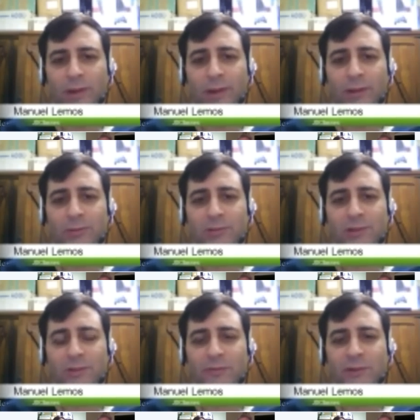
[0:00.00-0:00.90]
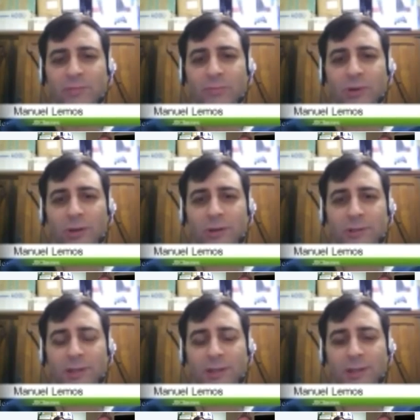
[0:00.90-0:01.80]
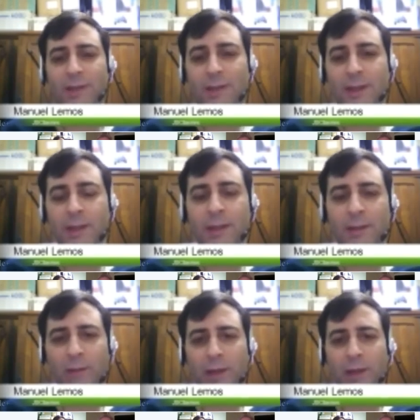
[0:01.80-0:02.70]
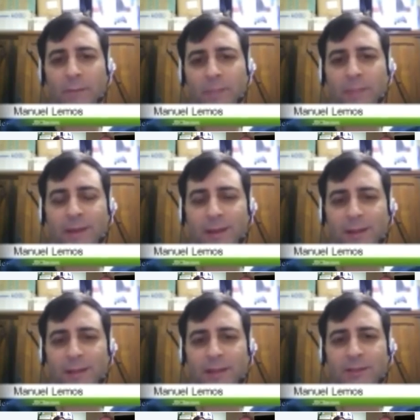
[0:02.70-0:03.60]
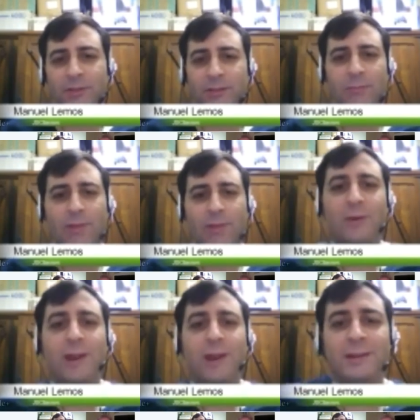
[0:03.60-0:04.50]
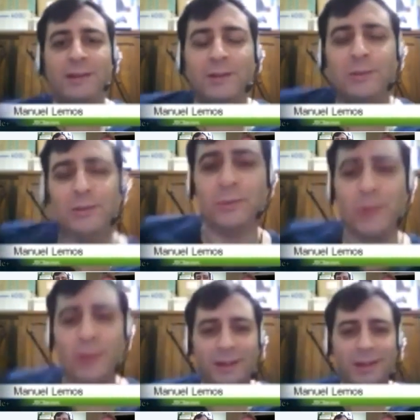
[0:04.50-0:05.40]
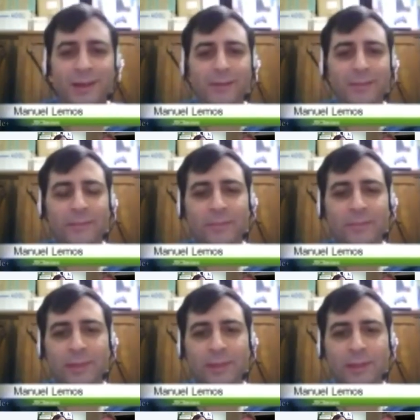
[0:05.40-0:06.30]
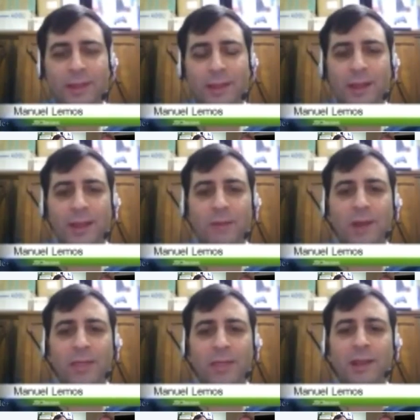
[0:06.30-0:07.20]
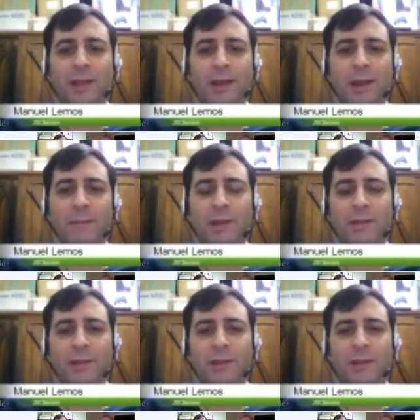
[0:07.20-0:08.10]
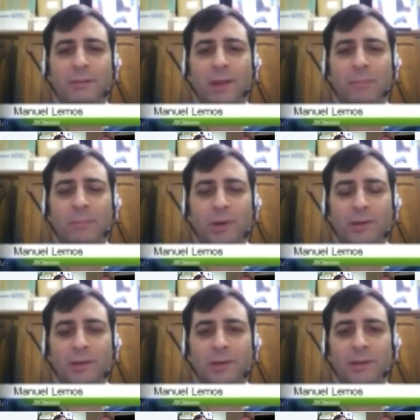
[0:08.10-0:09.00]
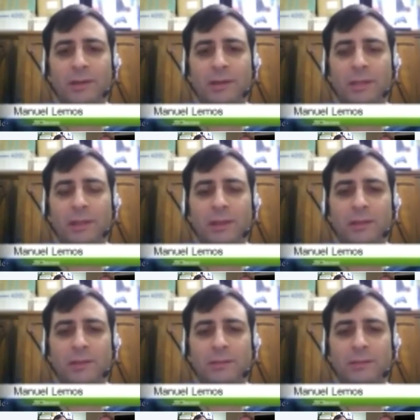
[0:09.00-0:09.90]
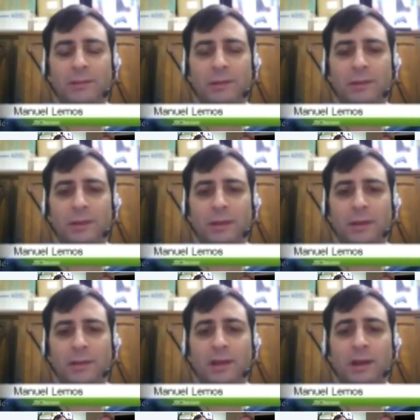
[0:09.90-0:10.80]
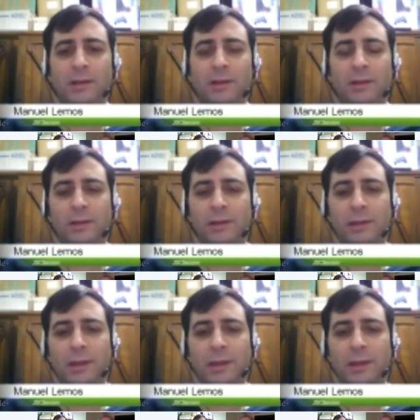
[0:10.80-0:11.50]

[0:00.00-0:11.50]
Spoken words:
user interface bureaucracy. Well, that's also my rant too. And anyway, I think I made clear my point that things in the article that